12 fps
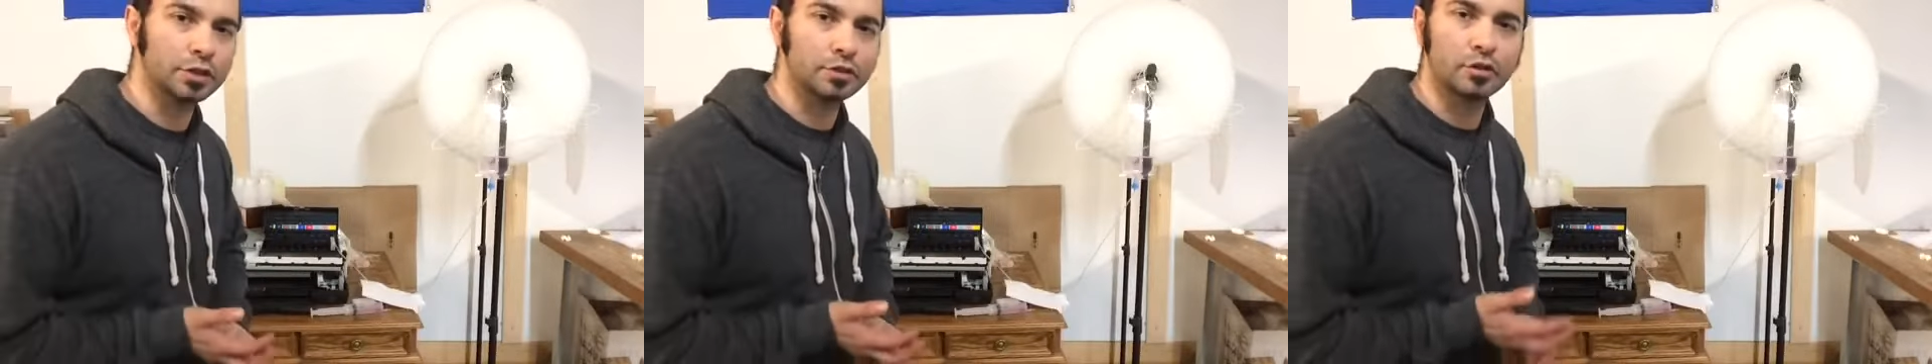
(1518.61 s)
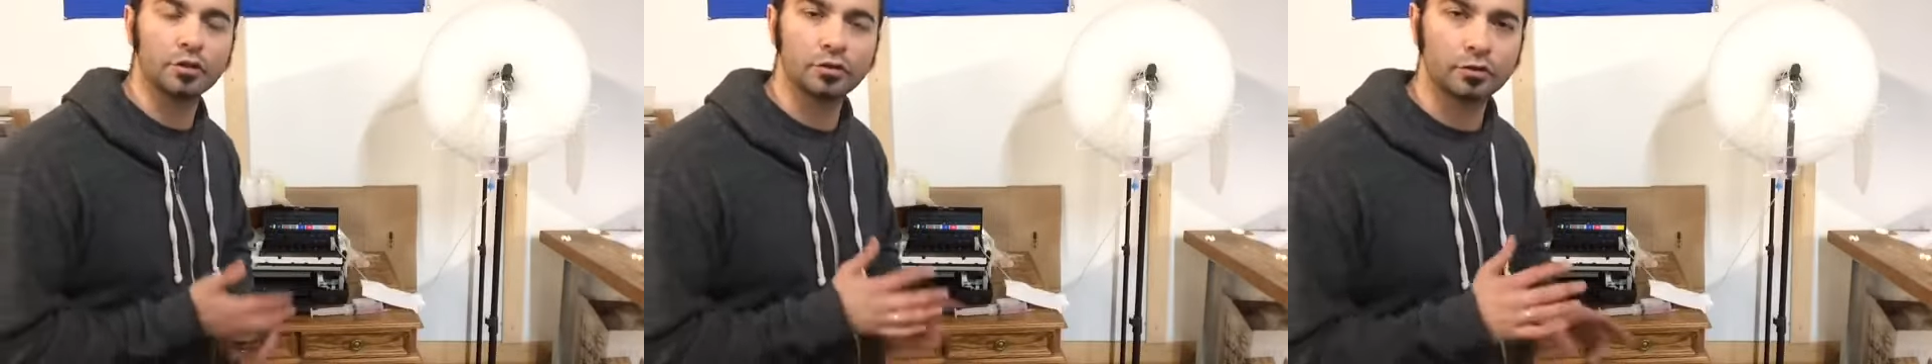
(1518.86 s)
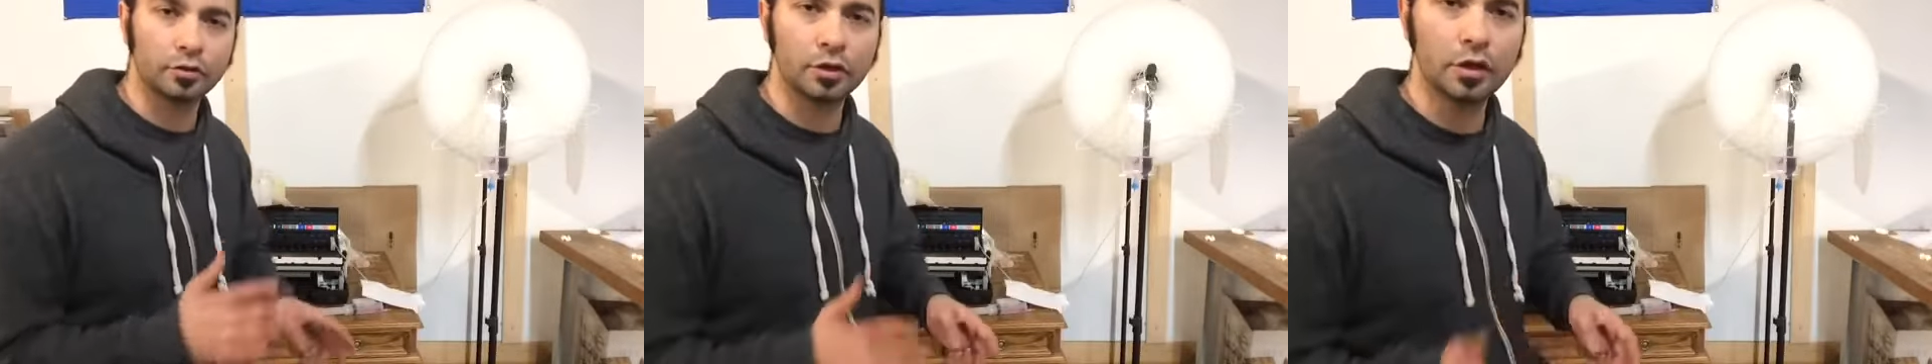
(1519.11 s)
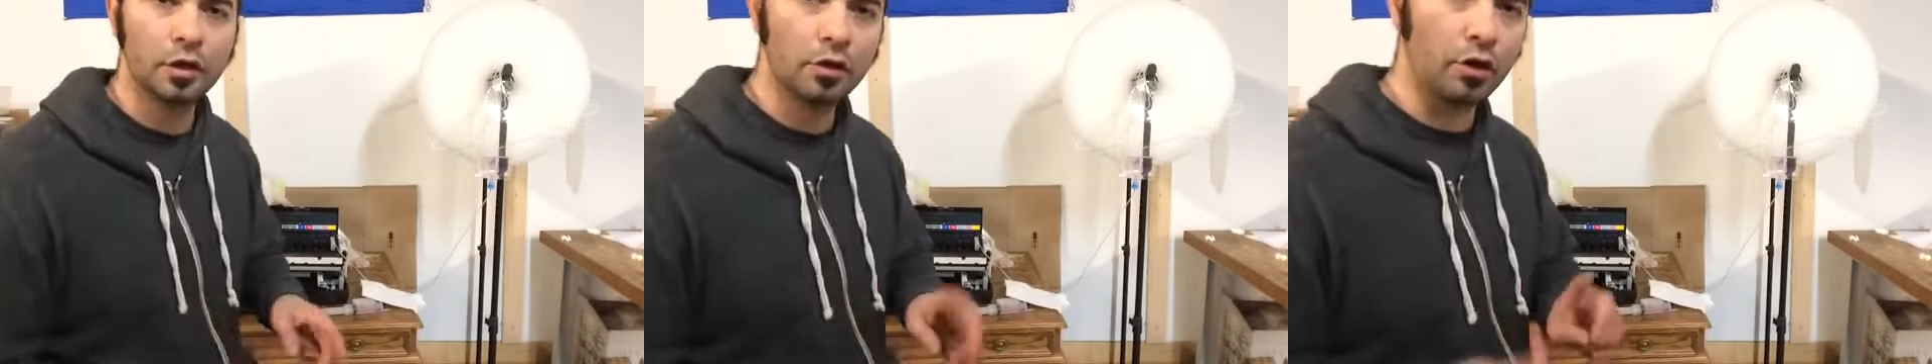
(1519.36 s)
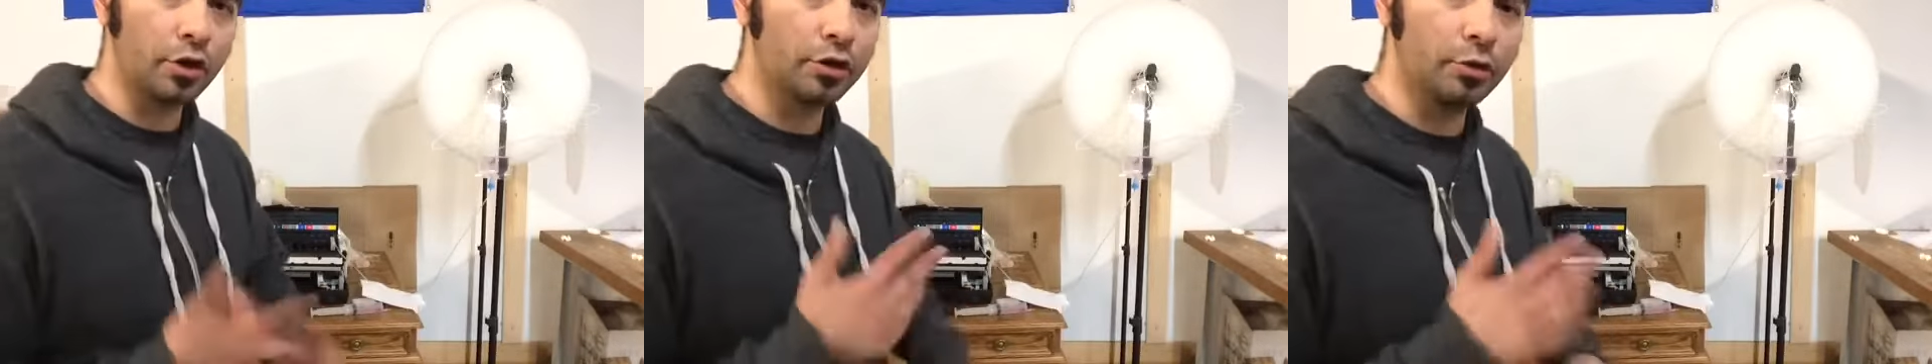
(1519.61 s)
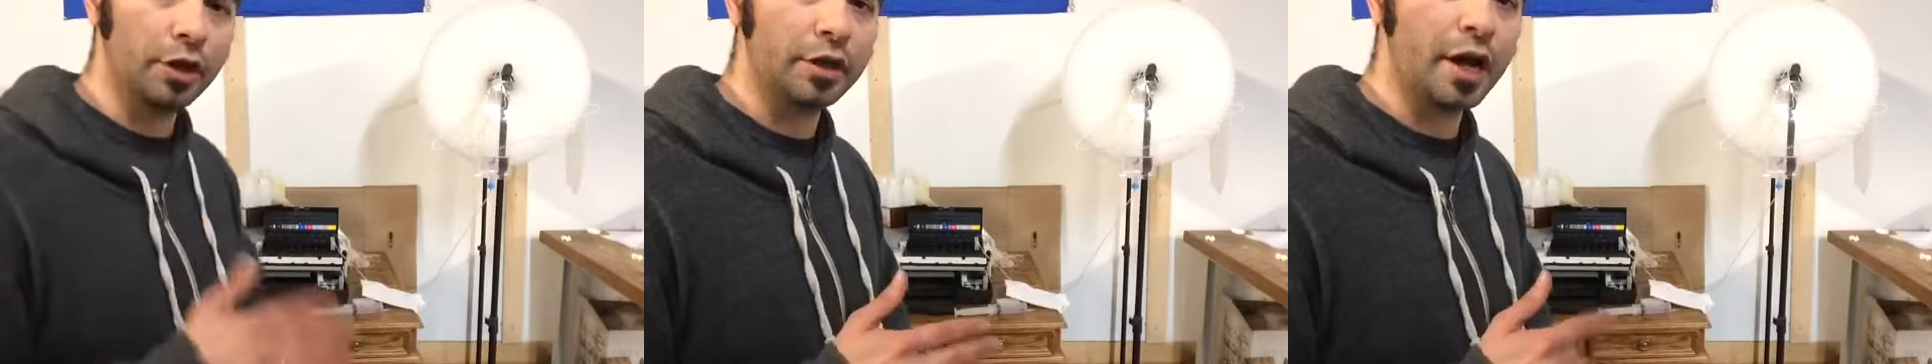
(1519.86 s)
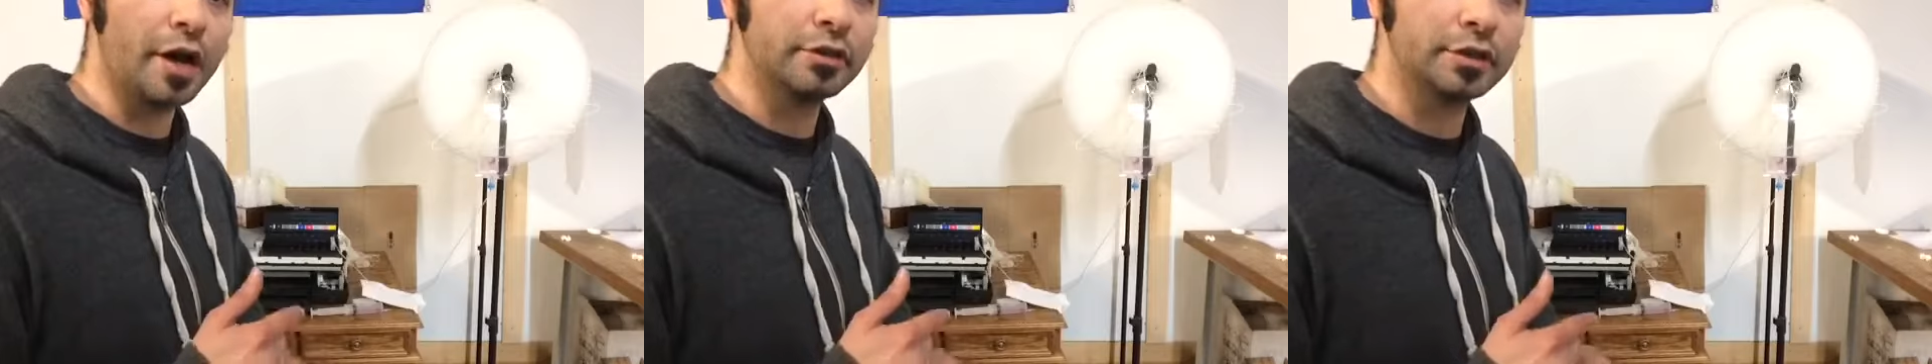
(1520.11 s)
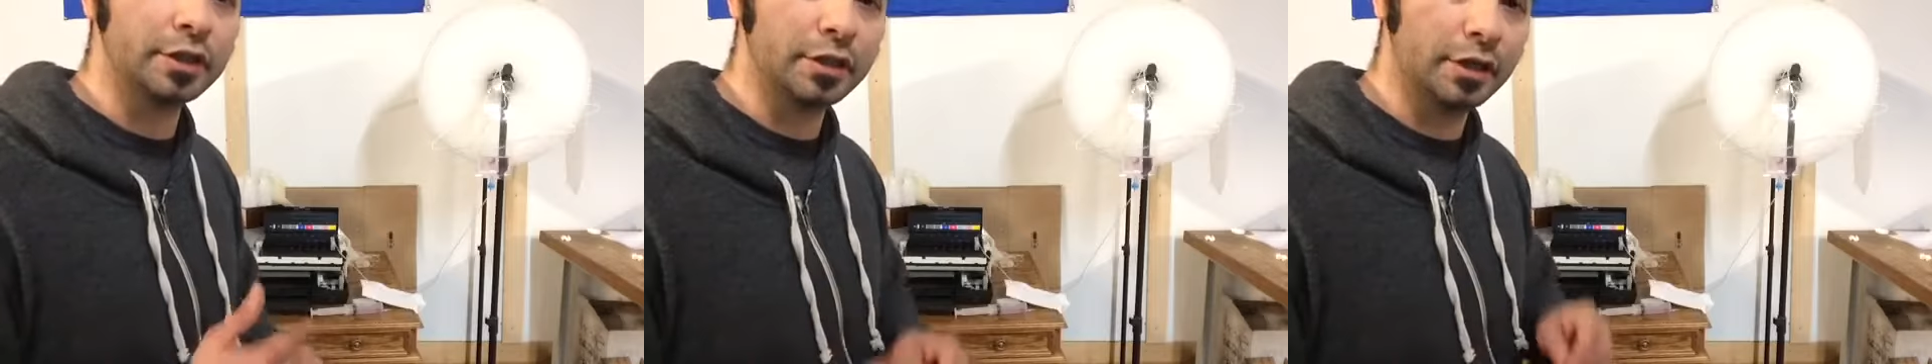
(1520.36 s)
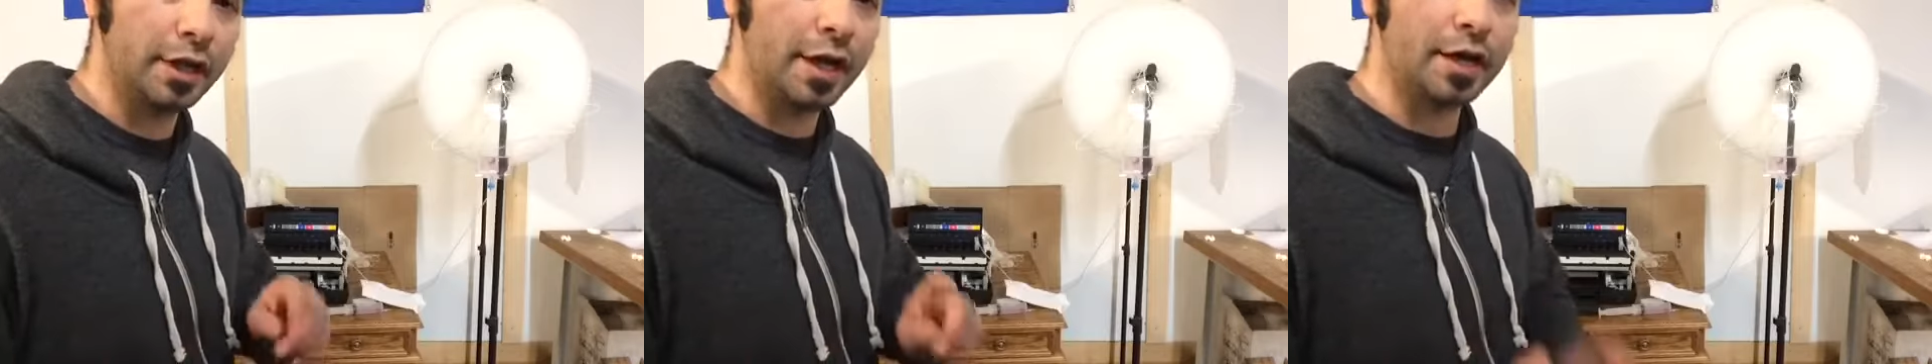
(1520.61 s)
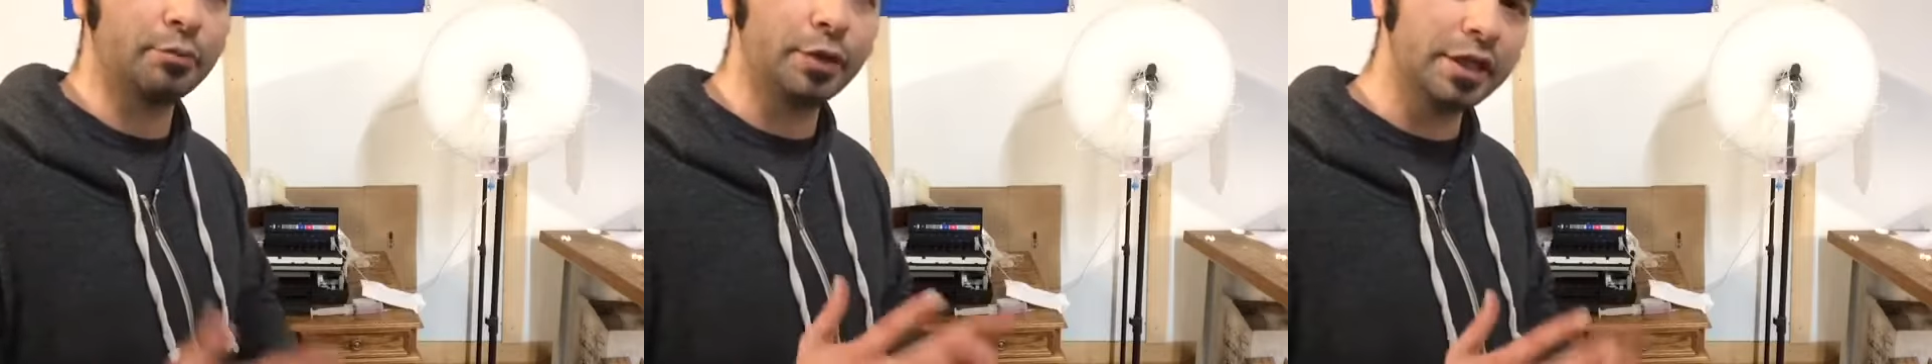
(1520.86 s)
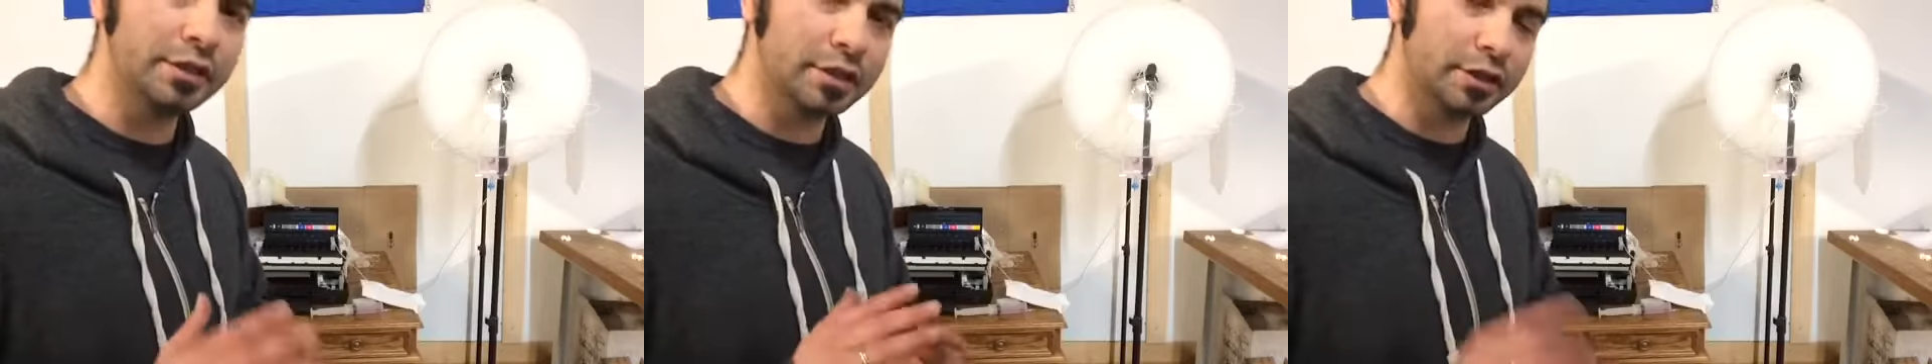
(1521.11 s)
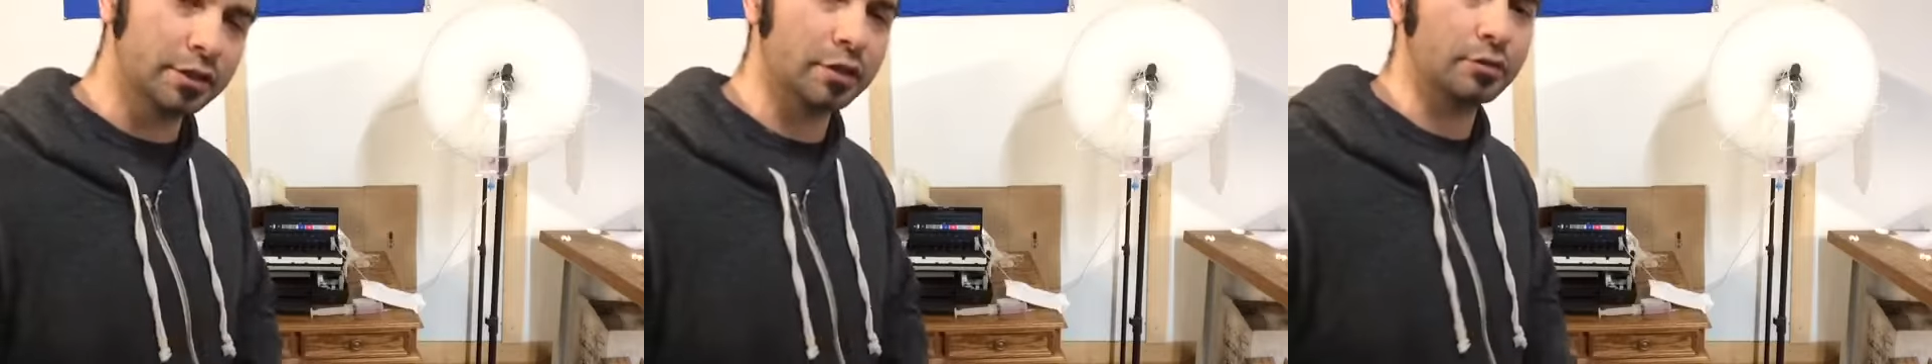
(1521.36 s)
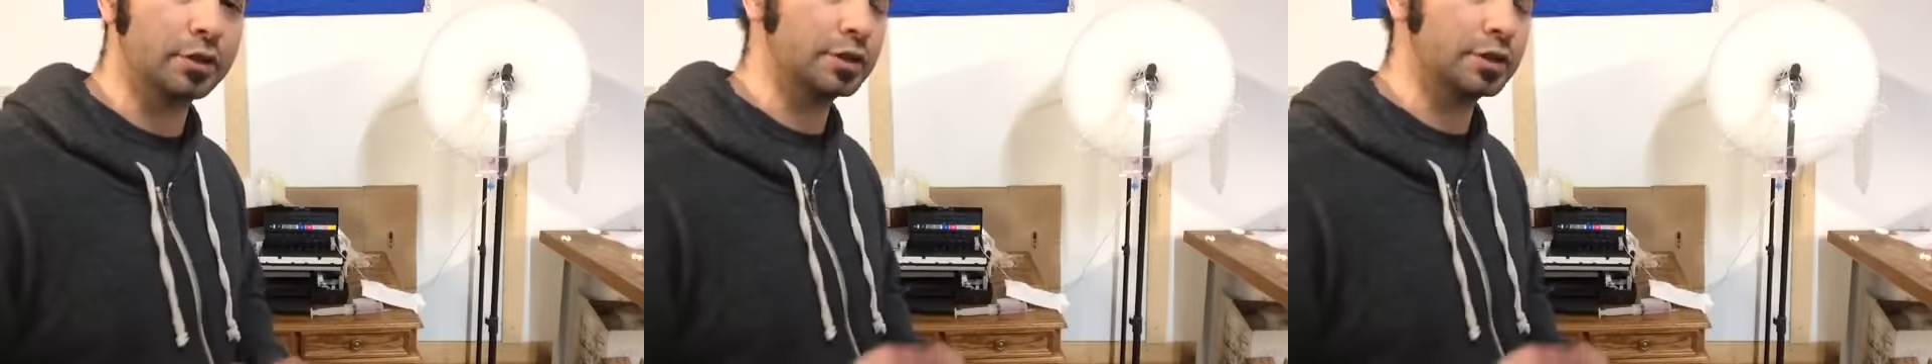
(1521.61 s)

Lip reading: this goes for R3000 and P600